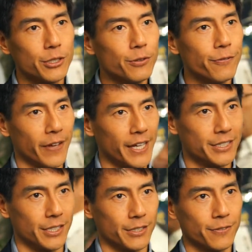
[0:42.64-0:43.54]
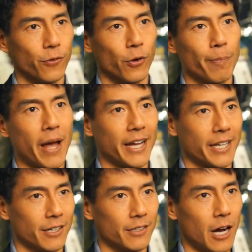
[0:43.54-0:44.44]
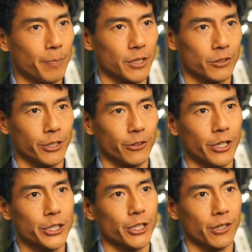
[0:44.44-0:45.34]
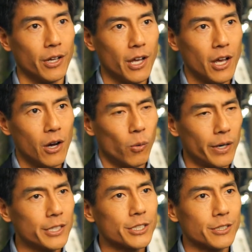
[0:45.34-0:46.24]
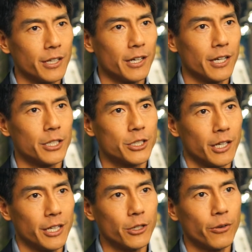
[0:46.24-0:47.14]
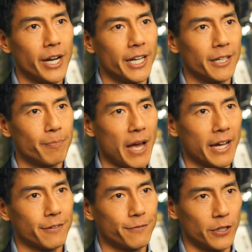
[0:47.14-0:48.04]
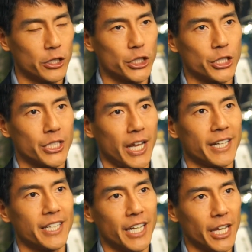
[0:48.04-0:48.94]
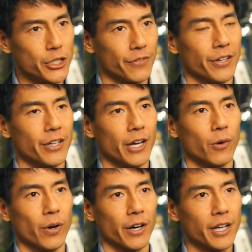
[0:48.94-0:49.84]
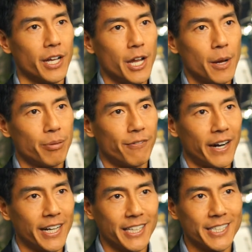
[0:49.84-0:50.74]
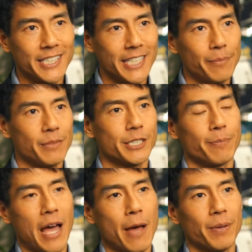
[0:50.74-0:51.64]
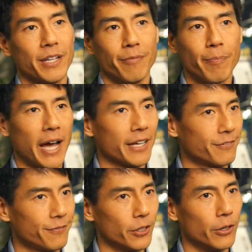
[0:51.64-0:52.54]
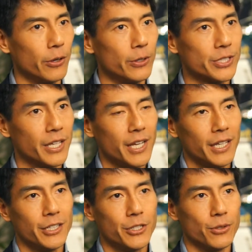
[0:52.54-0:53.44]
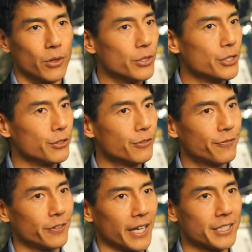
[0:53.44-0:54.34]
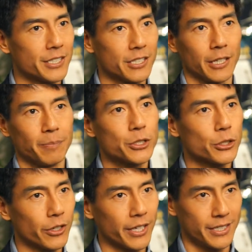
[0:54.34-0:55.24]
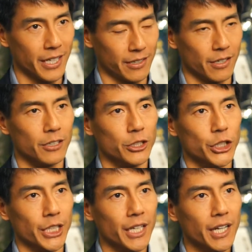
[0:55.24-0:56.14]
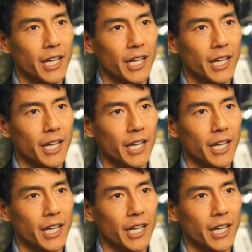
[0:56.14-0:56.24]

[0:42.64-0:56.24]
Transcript: two phases for packet optical integration. One is integrating packet functions at the edge of the network, providing a seamless mapping of packet flows into ODU Flex type circuit technology.